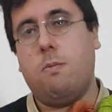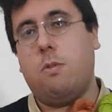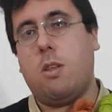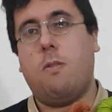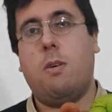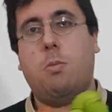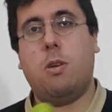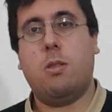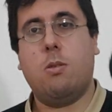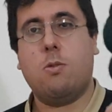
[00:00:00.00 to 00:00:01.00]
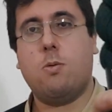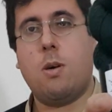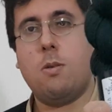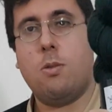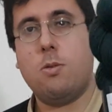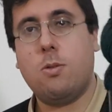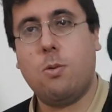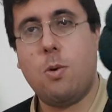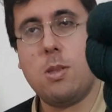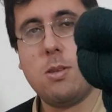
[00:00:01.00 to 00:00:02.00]
total favorite. Those
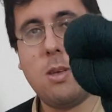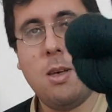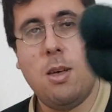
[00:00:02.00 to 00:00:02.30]
2 ones